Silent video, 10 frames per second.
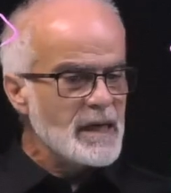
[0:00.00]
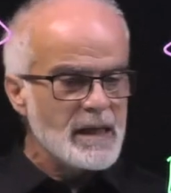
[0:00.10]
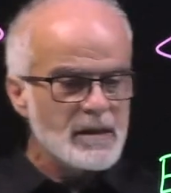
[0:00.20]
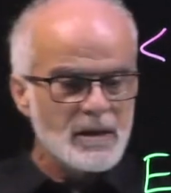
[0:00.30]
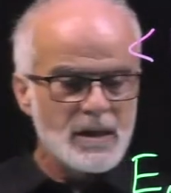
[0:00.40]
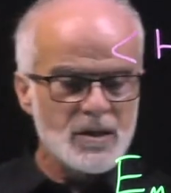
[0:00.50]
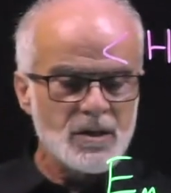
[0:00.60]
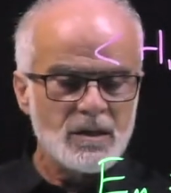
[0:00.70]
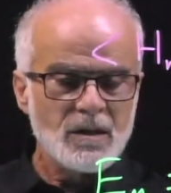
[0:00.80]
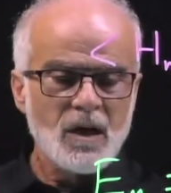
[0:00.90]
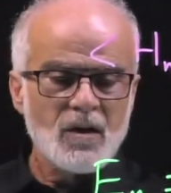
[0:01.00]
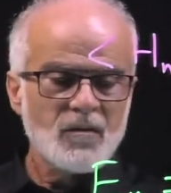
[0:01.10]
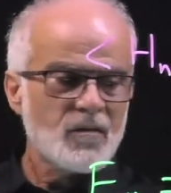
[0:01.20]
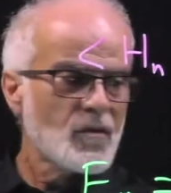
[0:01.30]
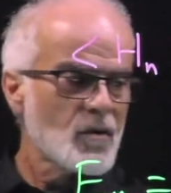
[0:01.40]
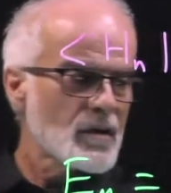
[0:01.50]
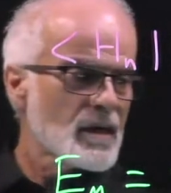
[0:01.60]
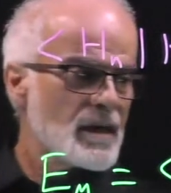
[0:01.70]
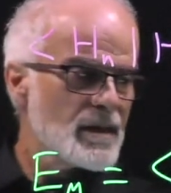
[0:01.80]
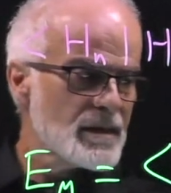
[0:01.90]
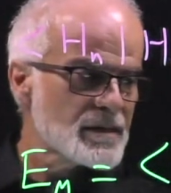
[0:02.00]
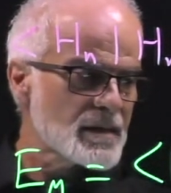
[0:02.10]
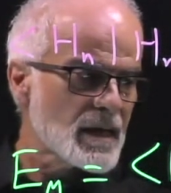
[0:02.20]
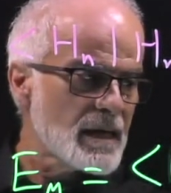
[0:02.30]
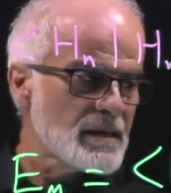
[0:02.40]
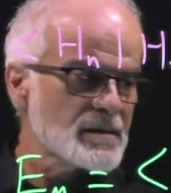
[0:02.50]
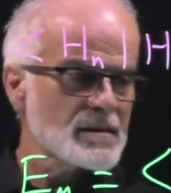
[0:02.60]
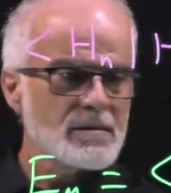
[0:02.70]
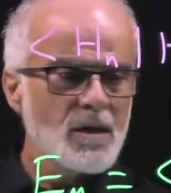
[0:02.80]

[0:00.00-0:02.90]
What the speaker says: calculation for this case.